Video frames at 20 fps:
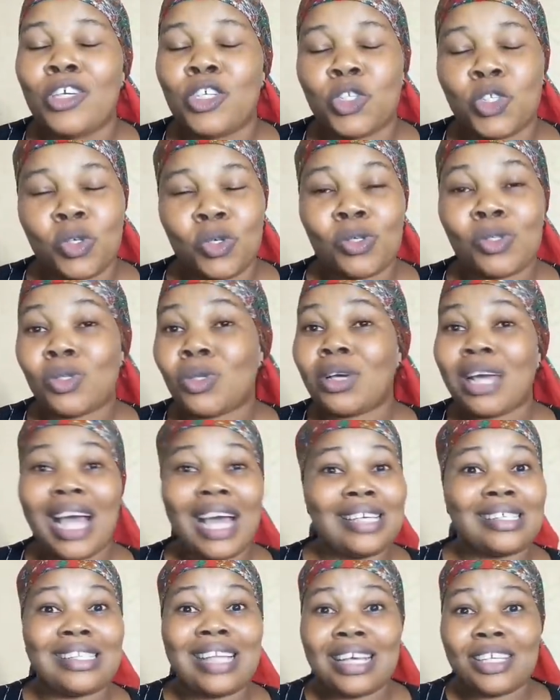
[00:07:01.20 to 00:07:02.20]
show. So,
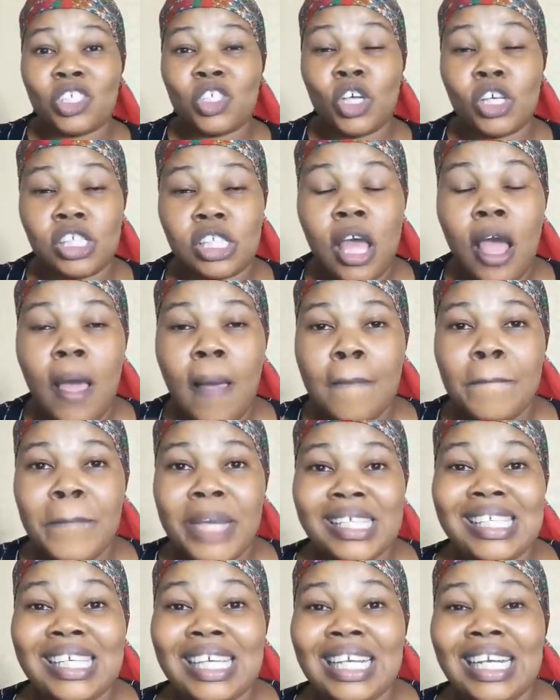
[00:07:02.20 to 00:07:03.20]
guys, that's just
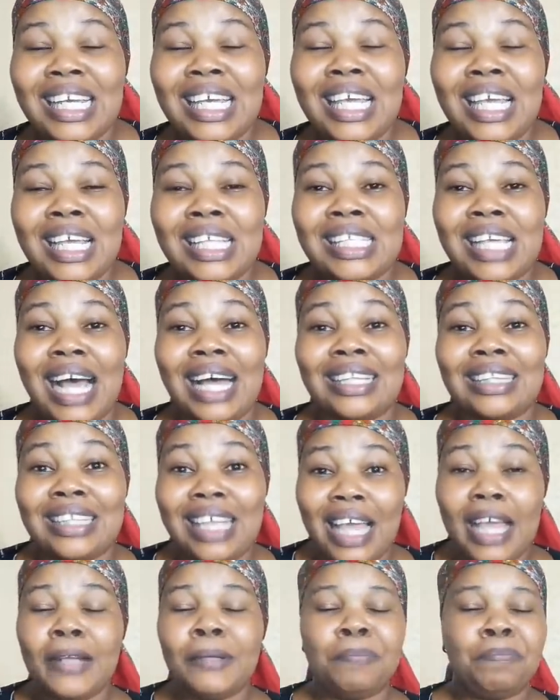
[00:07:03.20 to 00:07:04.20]
basically it. And
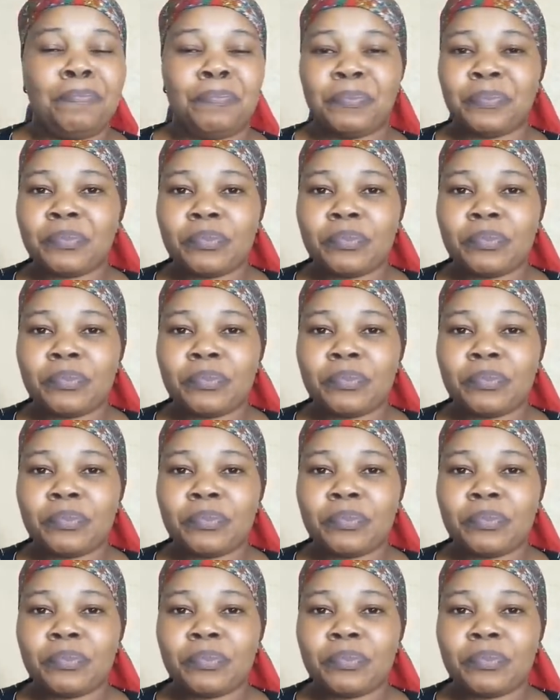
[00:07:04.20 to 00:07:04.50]
then